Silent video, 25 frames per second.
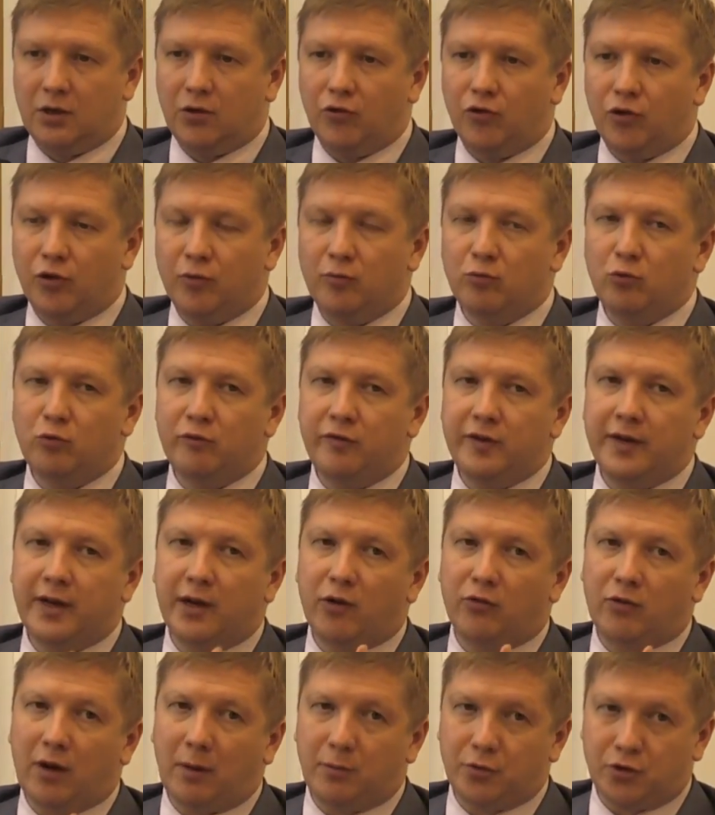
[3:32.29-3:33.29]
removing
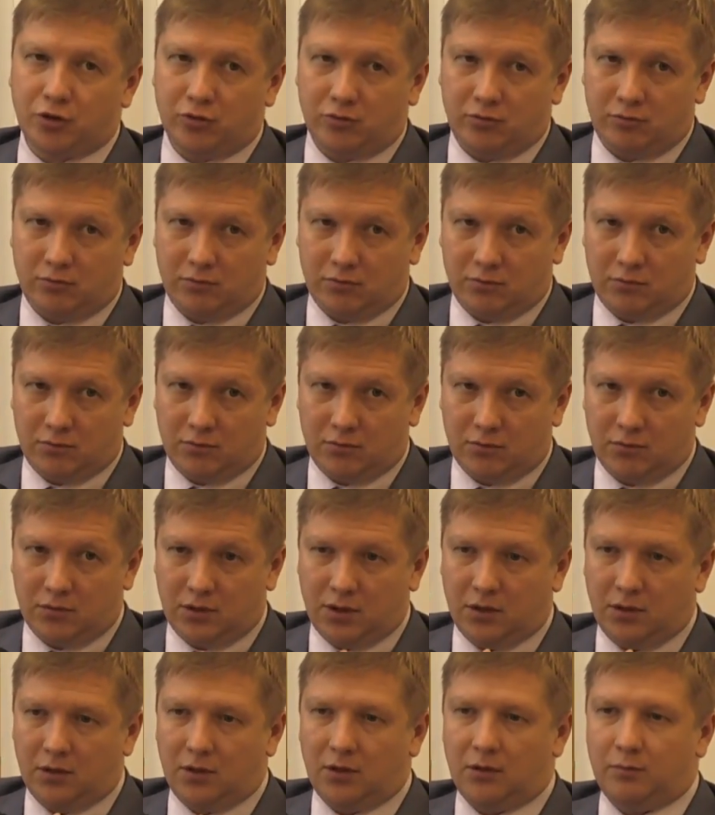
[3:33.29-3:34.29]
corruption.
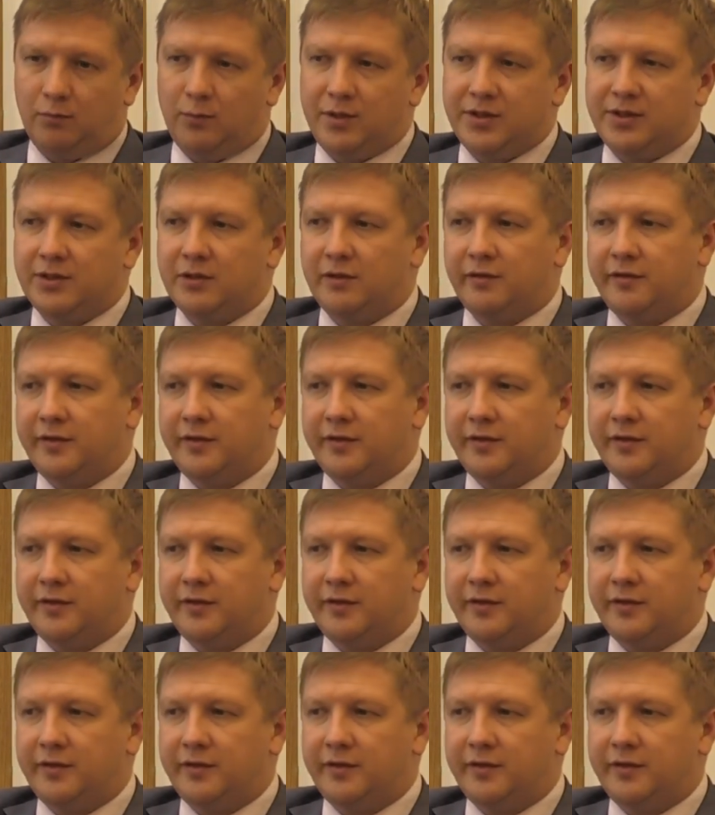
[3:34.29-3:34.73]
Mr.